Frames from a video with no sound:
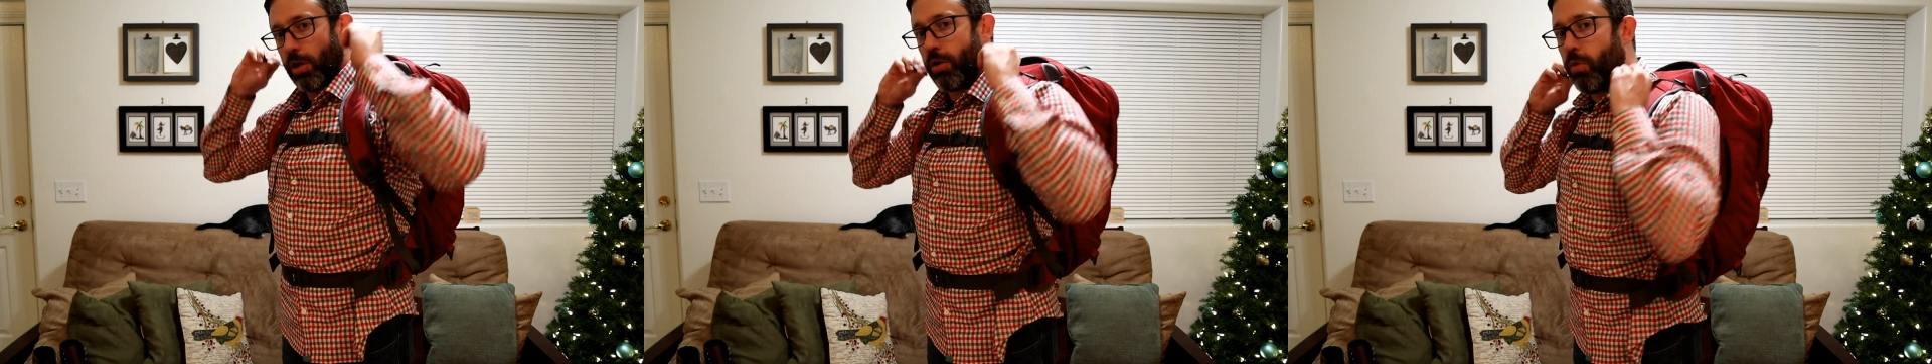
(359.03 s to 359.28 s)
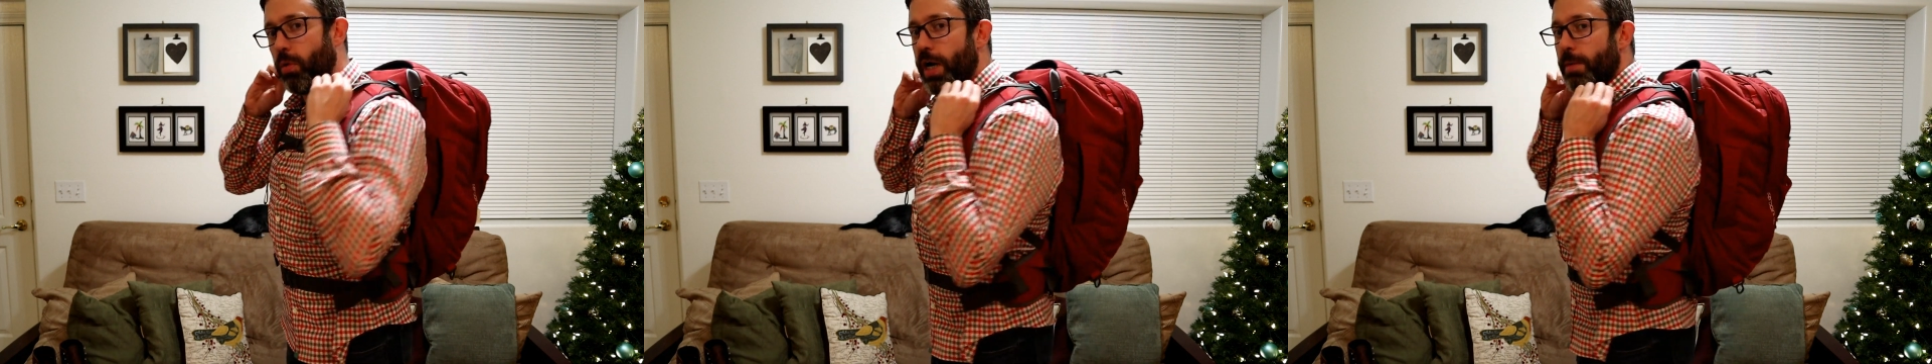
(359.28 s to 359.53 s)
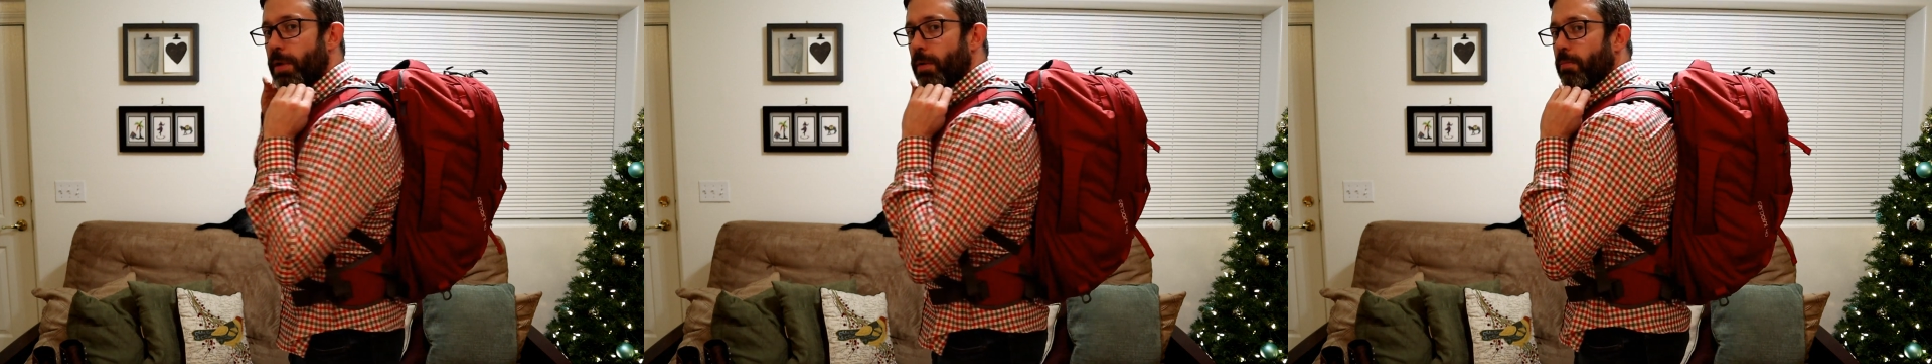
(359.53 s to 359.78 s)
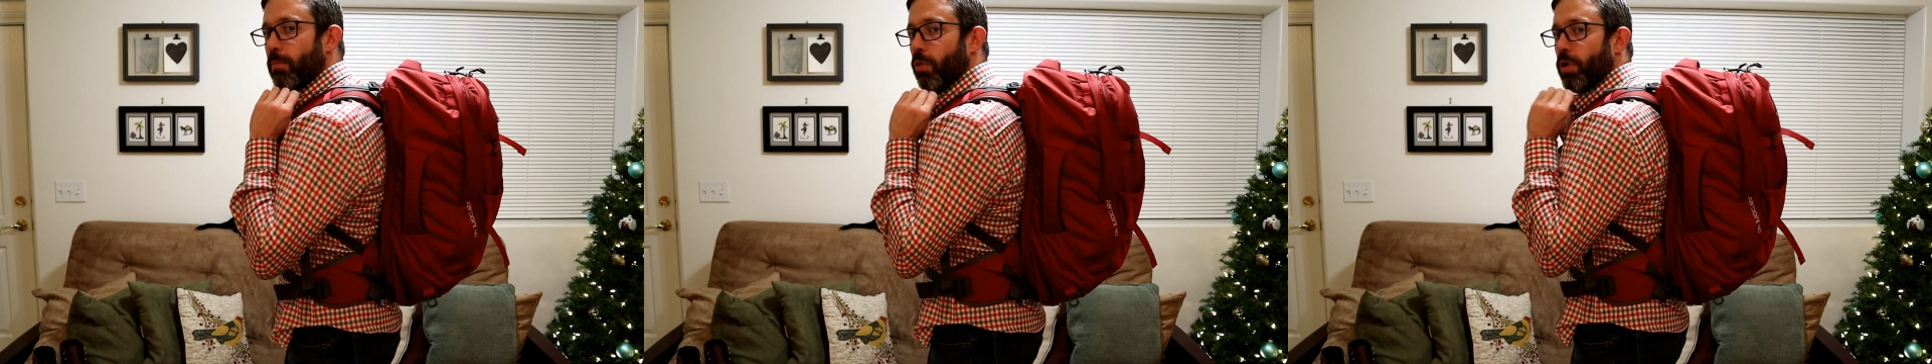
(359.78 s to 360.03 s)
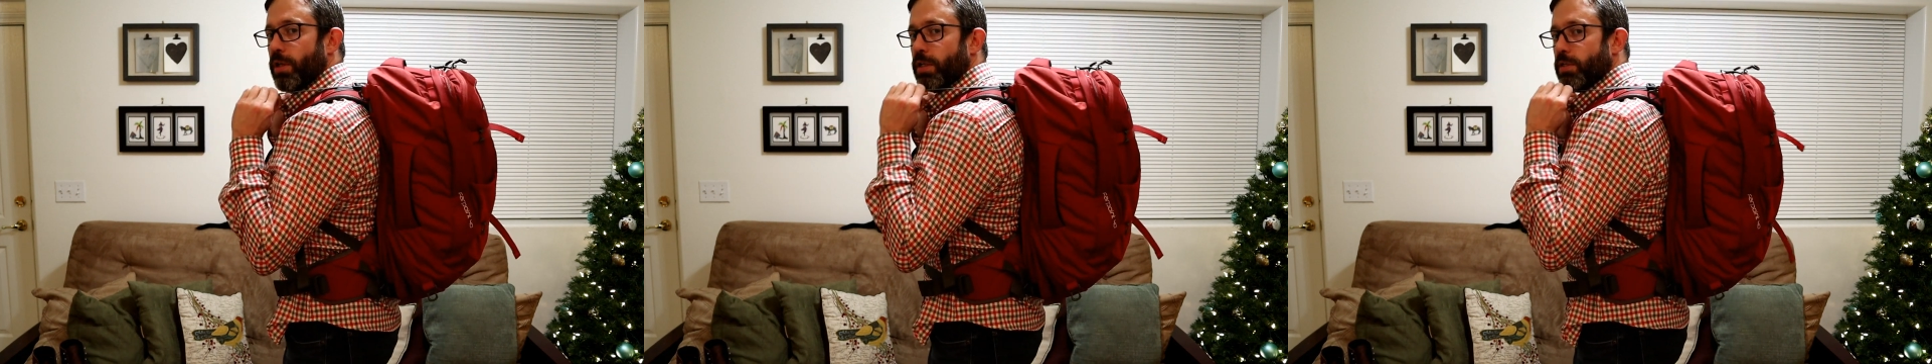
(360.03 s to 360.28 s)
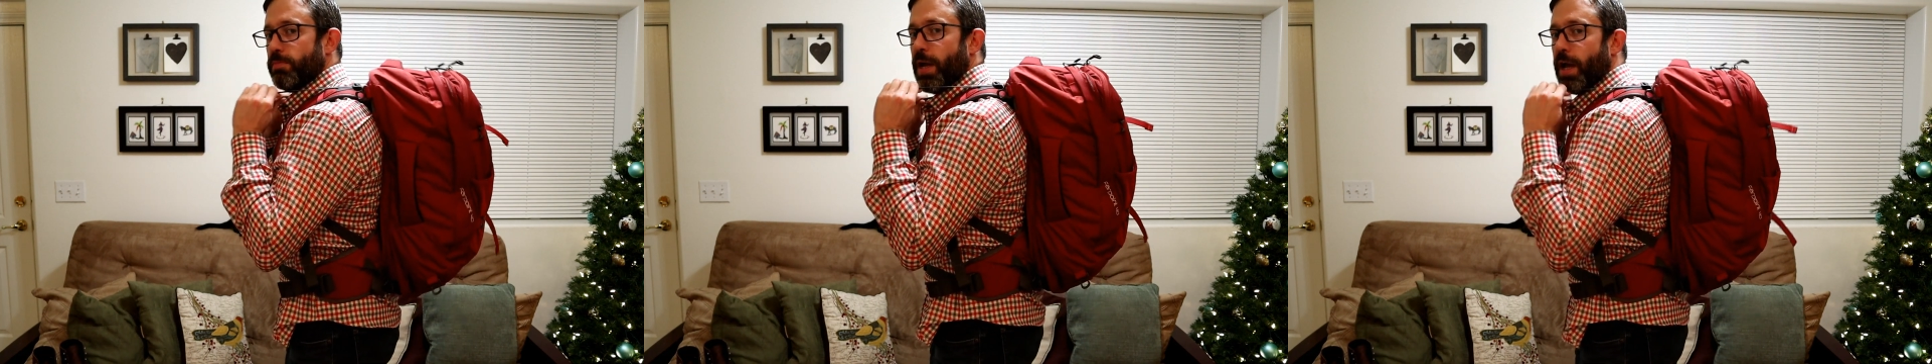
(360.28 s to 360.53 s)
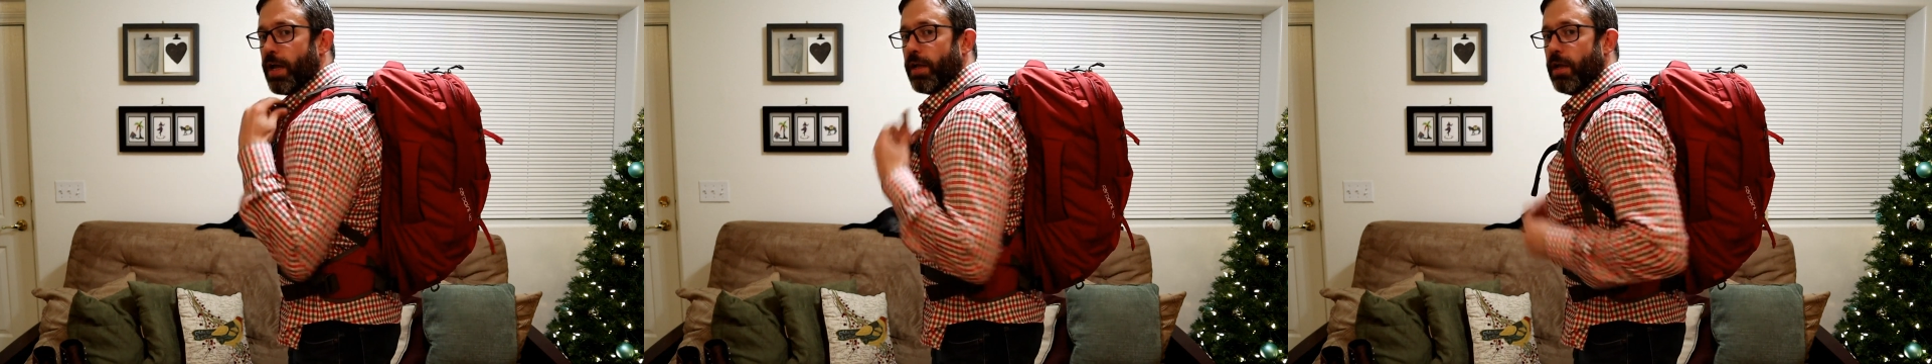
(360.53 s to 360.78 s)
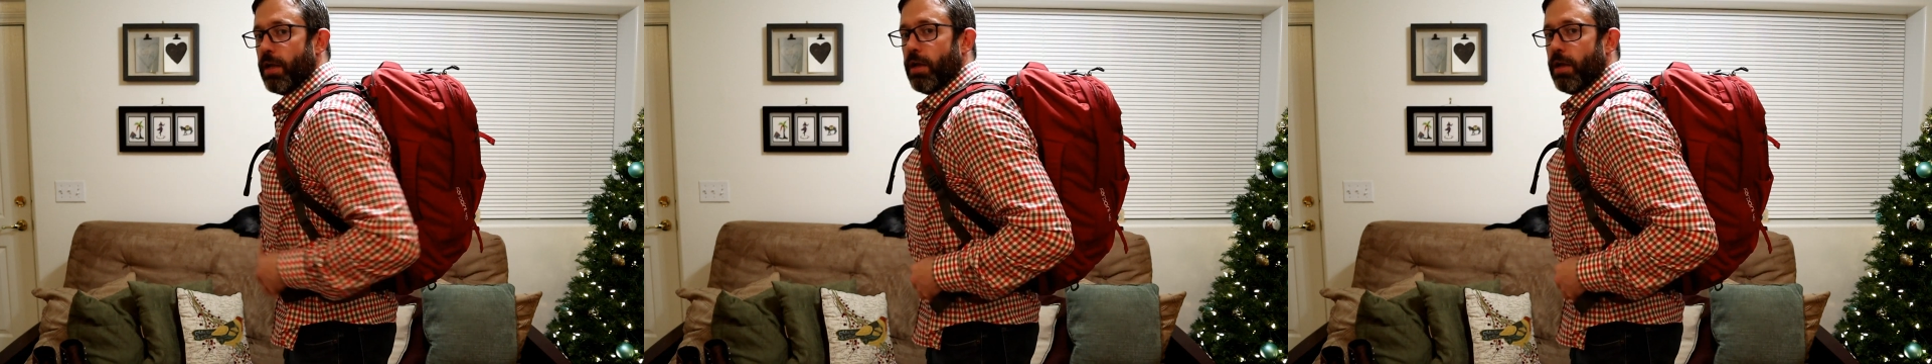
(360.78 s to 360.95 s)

quite a bit more in this bag